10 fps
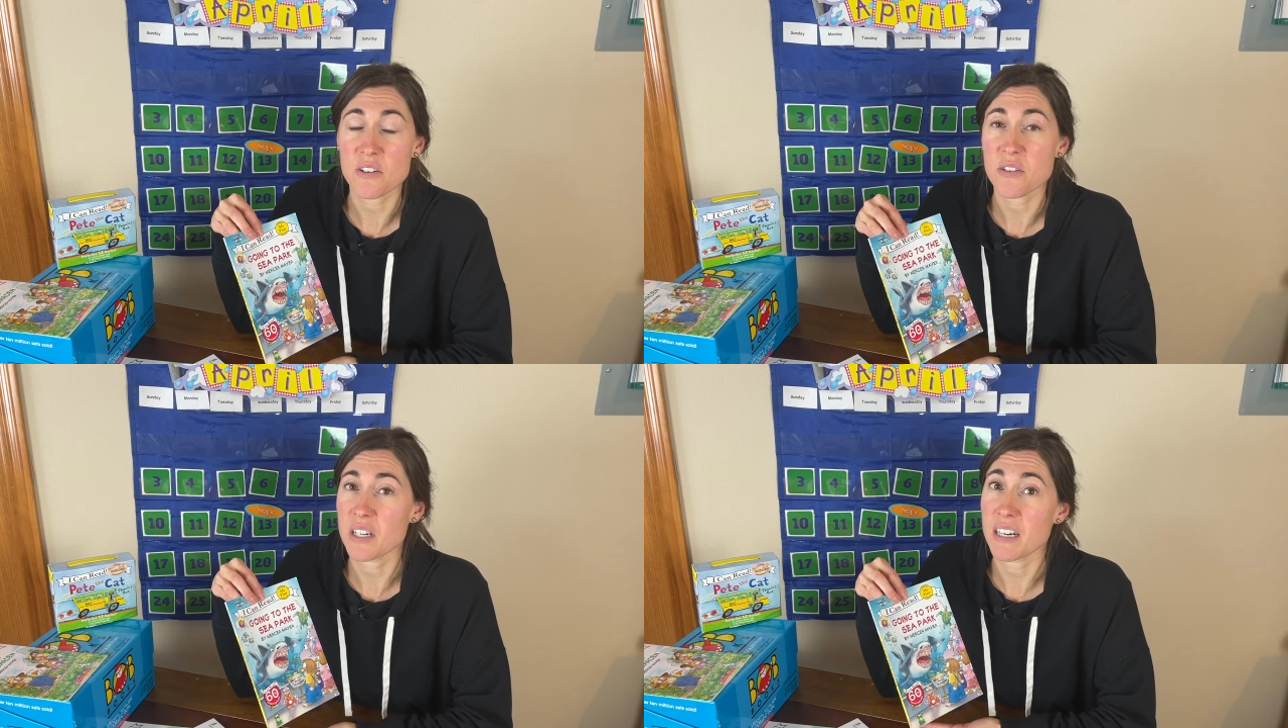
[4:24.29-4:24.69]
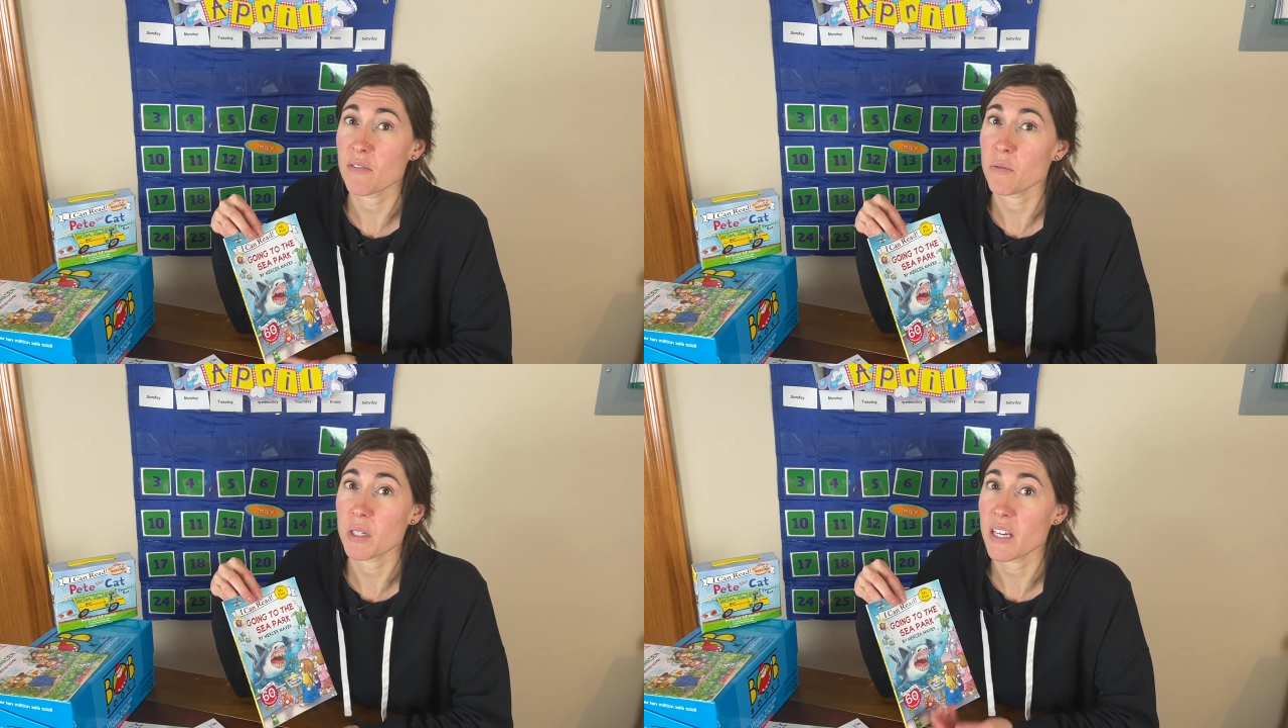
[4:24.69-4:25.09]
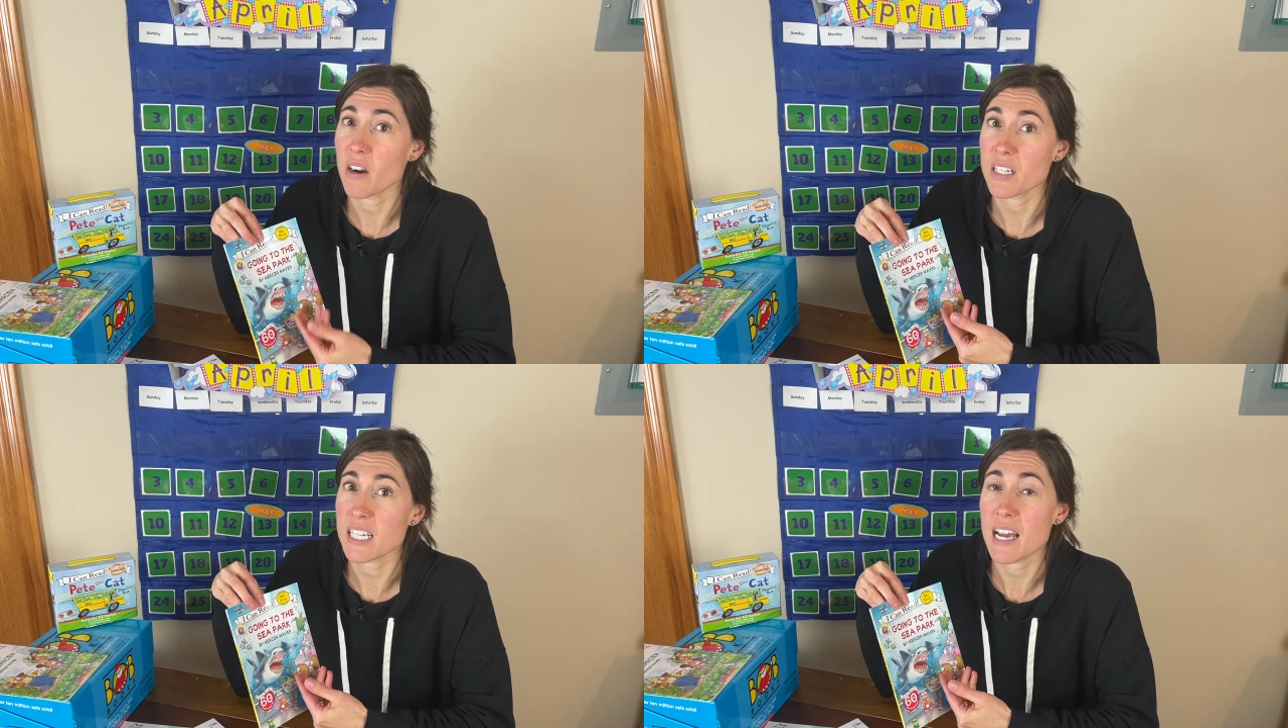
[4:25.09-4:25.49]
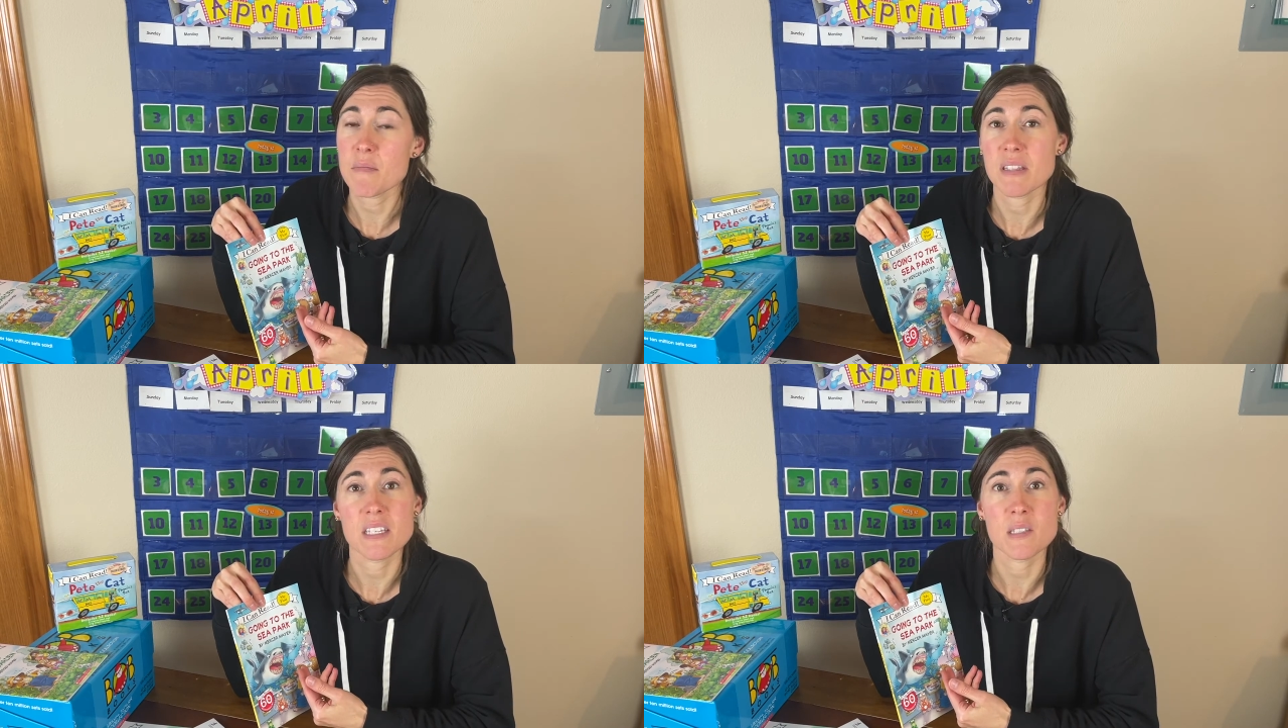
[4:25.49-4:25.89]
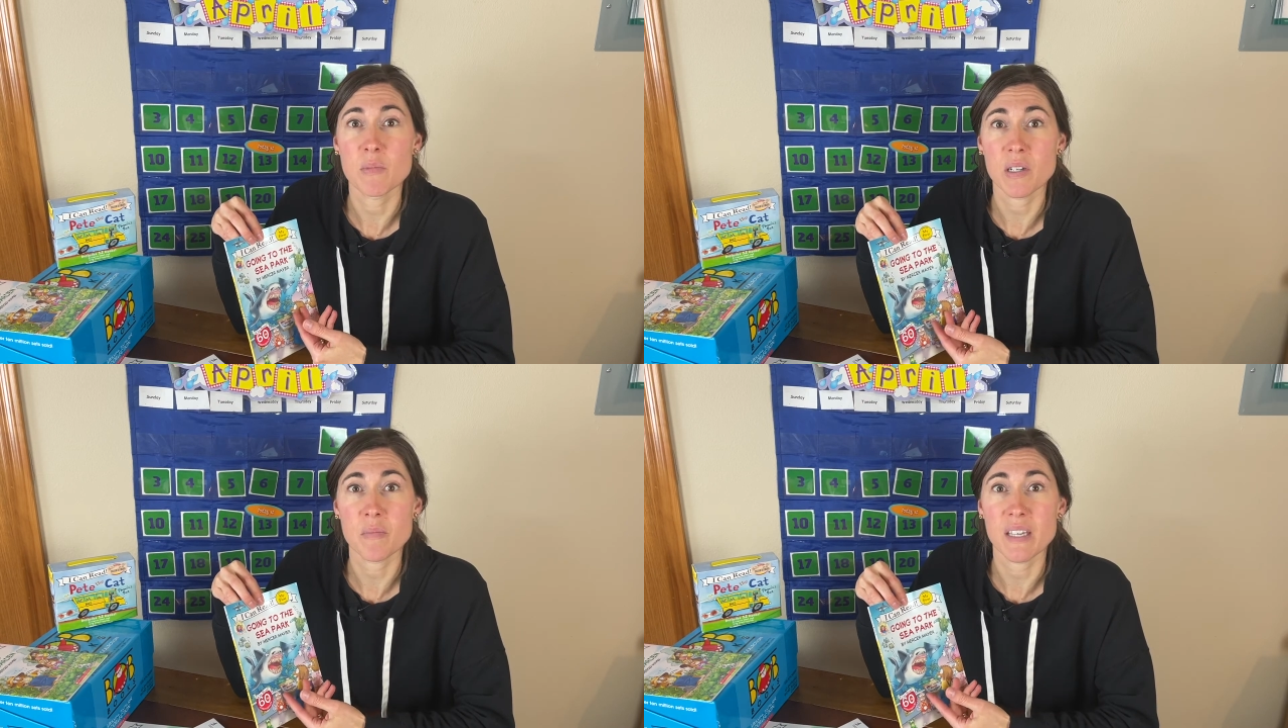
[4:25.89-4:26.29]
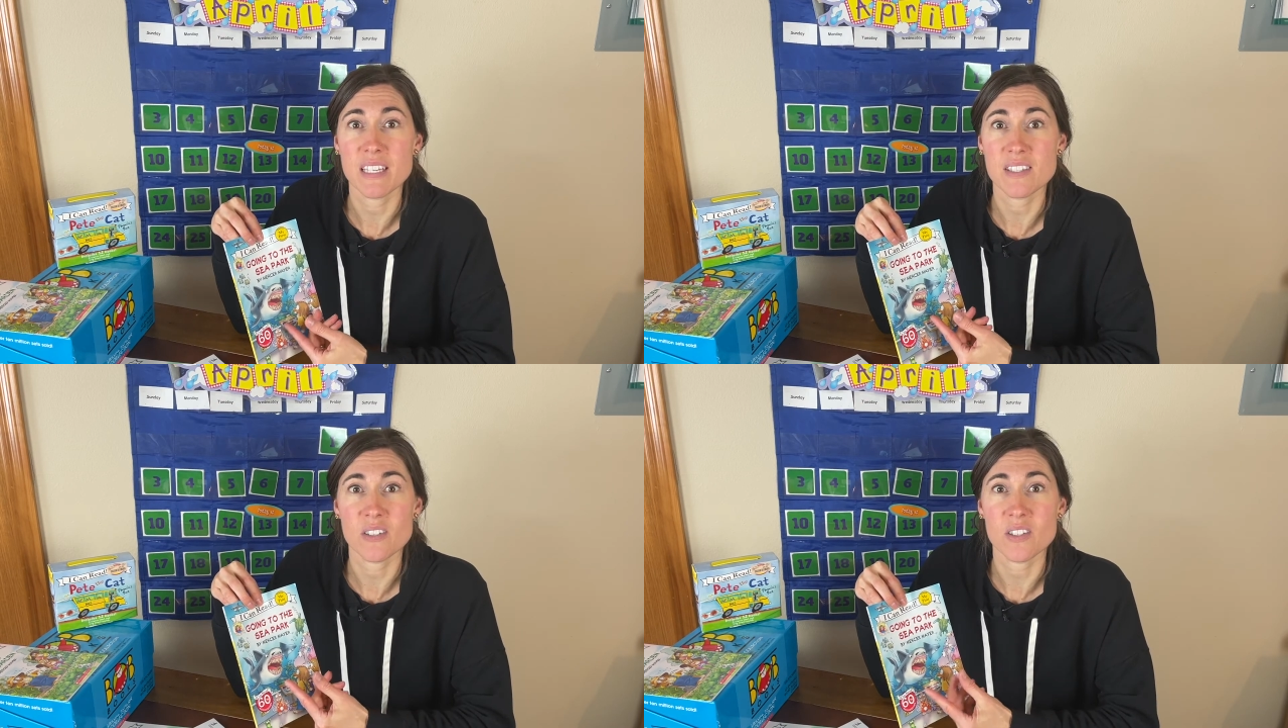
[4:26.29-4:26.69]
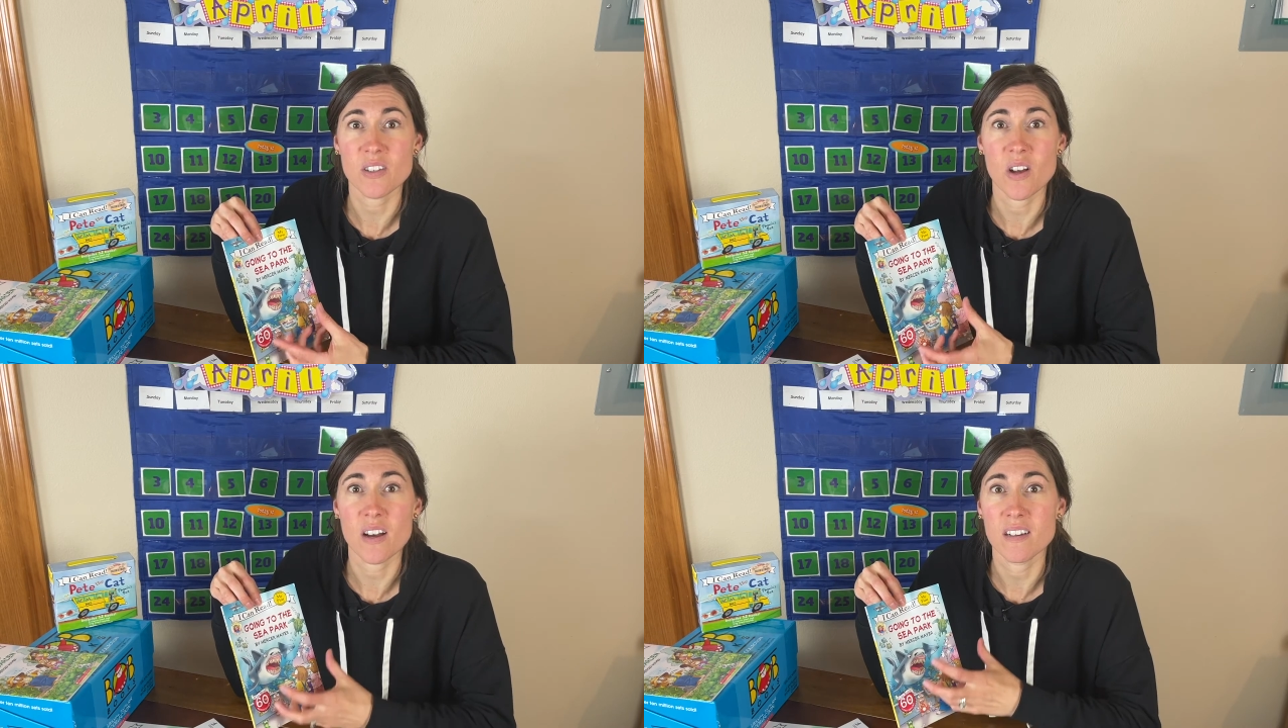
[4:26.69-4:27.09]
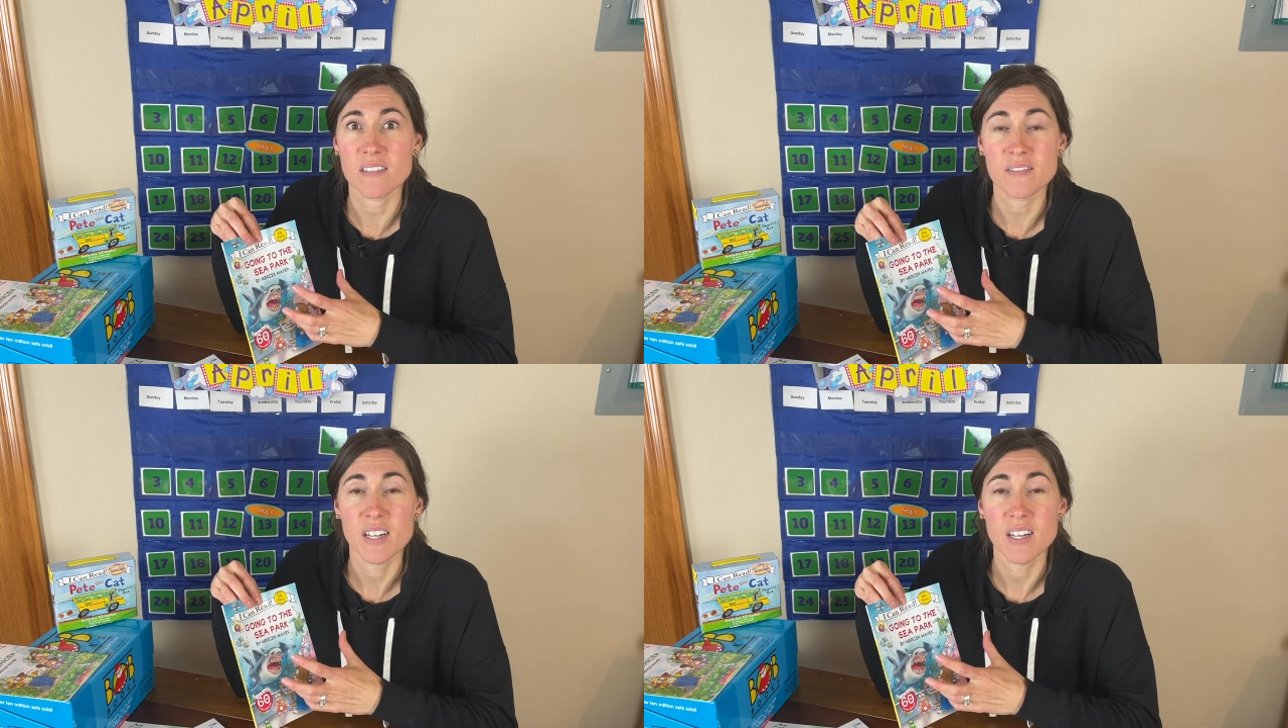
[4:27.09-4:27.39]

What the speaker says: they're going to have a really hard time in this book, because there's a lot of